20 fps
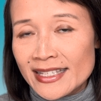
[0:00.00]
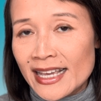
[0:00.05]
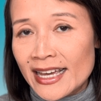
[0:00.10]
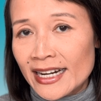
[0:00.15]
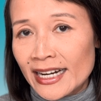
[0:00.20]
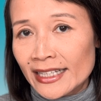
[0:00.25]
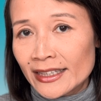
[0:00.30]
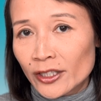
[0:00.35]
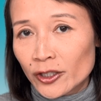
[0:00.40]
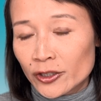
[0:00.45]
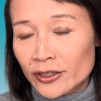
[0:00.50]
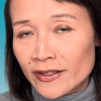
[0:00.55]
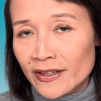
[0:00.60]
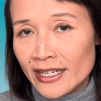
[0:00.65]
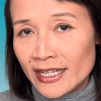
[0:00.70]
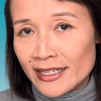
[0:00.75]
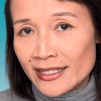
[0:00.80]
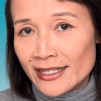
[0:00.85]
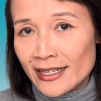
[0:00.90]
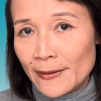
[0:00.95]
and I learned
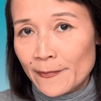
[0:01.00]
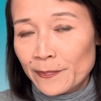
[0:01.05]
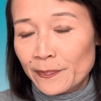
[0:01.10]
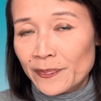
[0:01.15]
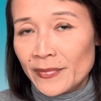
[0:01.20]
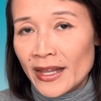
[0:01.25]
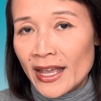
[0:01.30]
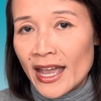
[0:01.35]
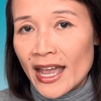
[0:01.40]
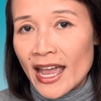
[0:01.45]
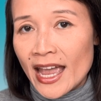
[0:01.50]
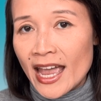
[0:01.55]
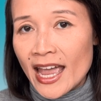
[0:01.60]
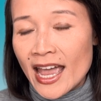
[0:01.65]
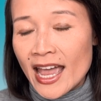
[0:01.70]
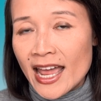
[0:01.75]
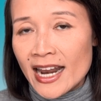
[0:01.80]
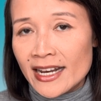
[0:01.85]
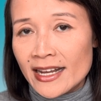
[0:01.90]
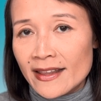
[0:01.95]
this.
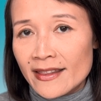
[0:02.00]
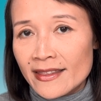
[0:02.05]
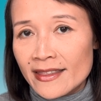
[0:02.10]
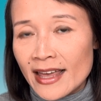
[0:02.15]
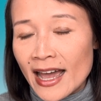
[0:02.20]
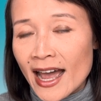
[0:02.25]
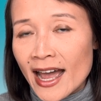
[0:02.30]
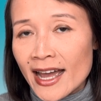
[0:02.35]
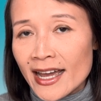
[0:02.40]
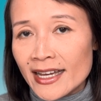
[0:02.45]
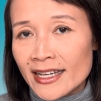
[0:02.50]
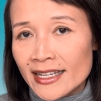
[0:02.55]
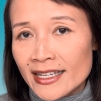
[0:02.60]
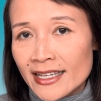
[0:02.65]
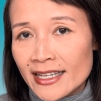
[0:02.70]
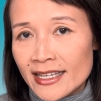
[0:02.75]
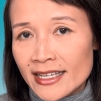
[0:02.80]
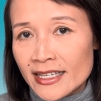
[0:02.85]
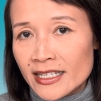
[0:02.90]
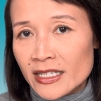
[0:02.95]
And that
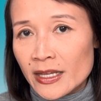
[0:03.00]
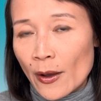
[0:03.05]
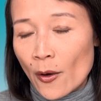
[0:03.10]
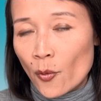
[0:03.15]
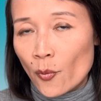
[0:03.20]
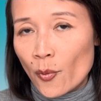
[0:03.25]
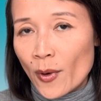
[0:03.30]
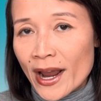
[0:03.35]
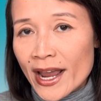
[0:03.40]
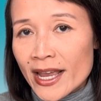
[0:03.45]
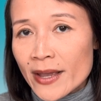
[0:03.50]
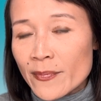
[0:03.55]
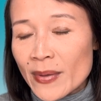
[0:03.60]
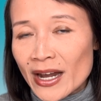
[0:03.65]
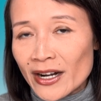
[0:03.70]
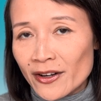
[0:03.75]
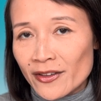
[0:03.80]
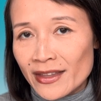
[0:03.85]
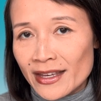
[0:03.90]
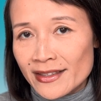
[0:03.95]
is way
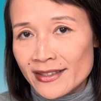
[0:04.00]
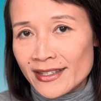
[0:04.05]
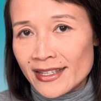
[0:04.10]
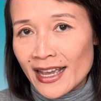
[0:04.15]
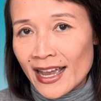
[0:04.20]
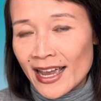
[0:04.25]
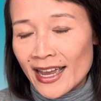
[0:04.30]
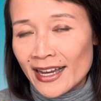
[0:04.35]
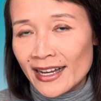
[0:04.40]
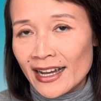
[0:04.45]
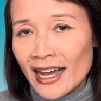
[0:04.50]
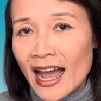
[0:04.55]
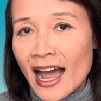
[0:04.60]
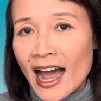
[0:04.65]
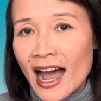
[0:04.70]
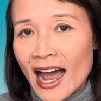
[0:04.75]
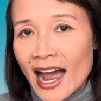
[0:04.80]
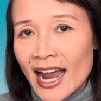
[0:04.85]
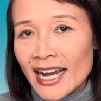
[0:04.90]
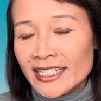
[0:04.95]
better than saying,
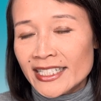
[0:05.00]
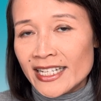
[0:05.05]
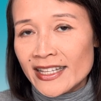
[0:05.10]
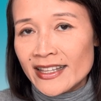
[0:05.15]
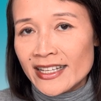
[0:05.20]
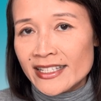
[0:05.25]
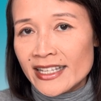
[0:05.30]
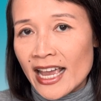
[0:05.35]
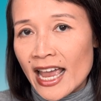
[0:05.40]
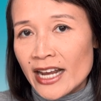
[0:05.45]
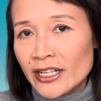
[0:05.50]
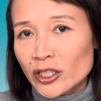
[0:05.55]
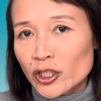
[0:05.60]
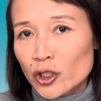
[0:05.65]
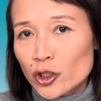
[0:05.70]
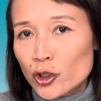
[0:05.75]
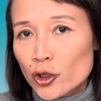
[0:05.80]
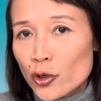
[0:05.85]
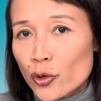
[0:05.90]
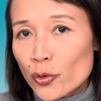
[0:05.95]
I did this and
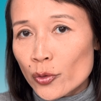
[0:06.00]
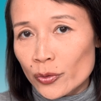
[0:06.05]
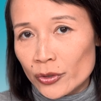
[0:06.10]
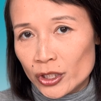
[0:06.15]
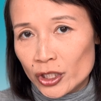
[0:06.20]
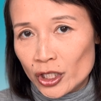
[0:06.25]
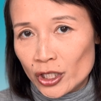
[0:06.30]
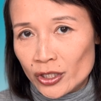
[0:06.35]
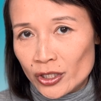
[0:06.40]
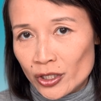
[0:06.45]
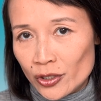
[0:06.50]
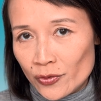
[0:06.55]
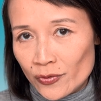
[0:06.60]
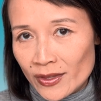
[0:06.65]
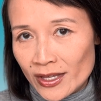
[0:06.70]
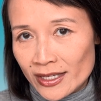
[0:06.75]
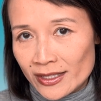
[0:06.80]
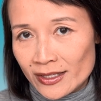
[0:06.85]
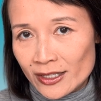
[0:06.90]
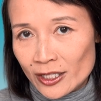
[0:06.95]
you should do
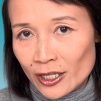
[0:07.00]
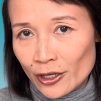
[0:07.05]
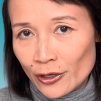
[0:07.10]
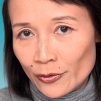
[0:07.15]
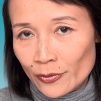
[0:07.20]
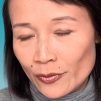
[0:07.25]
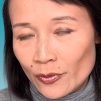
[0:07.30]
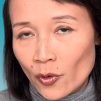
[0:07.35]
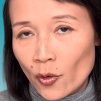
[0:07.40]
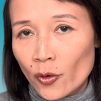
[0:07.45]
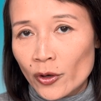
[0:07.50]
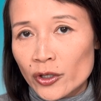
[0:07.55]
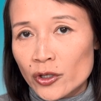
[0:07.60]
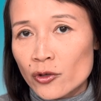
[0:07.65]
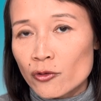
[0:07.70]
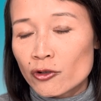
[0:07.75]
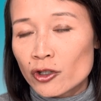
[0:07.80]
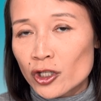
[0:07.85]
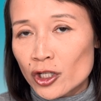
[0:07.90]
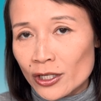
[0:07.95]
this too, or
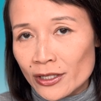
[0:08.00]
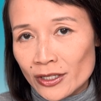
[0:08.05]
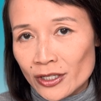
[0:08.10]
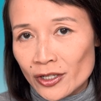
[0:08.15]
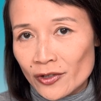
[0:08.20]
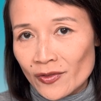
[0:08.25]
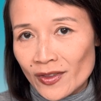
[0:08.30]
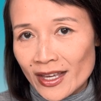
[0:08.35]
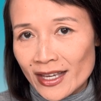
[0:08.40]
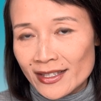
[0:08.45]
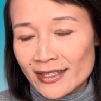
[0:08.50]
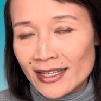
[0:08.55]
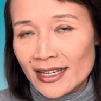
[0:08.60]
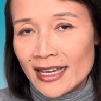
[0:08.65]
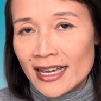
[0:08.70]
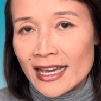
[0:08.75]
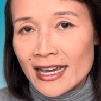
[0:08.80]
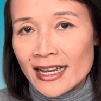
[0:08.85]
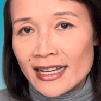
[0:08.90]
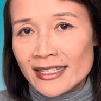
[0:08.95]
you shouldn't do this,
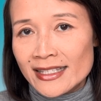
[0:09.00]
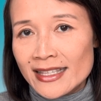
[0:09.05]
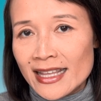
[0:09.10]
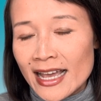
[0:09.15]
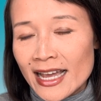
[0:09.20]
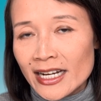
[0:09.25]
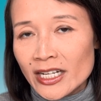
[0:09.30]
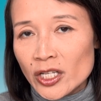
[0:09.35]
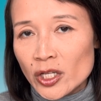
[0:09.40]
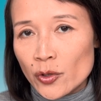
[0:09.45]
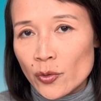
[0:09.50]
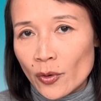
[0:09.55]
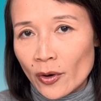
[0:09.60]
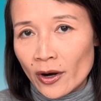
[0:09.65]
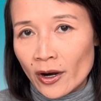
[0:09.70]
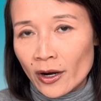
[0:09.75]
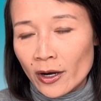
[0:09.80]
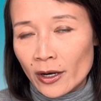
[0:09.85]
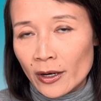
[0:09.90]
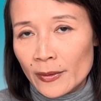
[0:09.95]
because then you
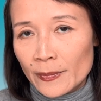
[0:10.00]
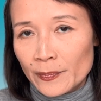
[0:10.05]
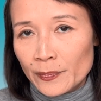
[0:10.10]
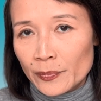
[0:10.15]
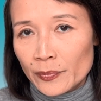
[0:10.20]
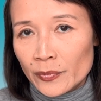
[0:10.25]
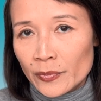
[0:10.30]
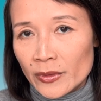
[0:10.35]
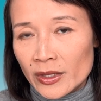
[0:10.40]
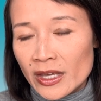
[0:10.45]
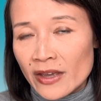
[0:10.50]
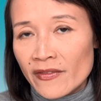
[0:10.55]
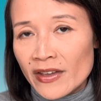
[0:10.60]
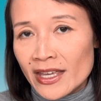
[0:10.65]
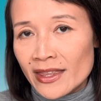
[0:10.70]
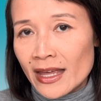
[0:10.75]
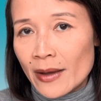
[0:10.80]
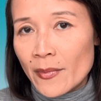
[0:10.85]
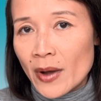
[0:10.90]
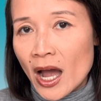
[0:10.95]
are
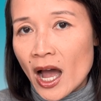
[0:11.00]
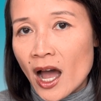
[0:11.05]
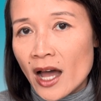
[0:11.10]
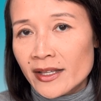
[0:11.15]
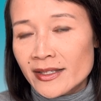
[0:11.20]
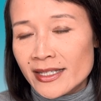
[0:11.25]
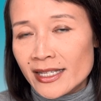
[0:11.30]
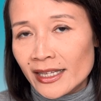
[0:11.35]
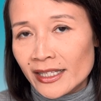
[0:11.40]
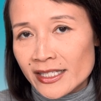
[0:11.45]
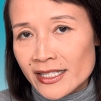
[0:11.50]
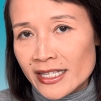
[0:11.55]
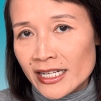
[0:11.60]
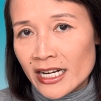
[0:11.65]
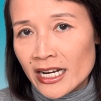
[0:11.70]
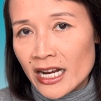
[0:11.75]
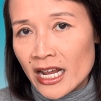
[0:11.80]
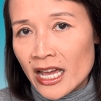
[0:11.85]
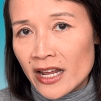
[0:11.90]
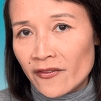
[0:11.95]
giving them
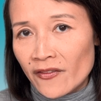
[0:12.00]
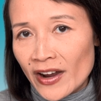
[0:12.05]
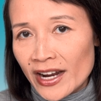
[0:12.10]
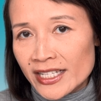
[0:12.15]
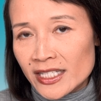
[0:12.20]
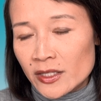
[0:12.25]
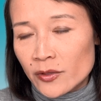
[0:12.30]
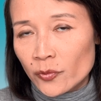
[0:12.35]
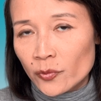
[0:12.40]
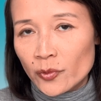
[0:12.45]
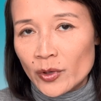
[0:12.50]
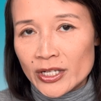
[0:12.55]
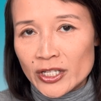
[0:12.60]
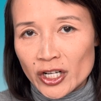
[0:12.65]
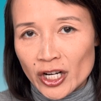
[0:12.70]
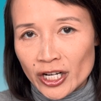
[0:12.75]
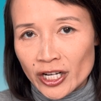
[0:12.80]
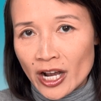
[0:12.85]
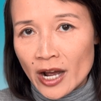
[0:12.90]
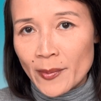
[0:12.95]
unsolicited advice, which
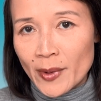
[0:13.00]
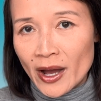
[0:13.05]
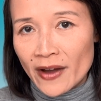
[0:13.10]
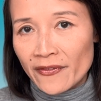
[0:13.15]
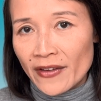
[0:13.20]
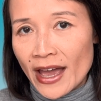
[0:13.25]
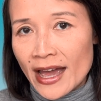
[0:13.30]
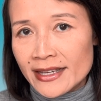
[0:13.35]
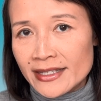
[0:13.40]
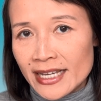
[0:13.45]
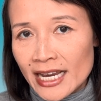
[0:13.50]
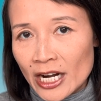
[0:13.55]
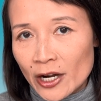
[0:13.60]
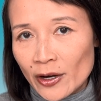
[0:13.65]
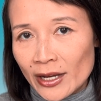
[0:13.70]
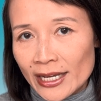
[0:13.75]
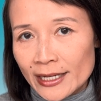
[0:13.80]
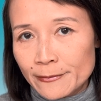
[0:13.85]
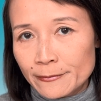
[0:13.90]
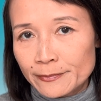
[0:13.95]
can come off as
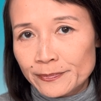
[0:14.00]
arrogant.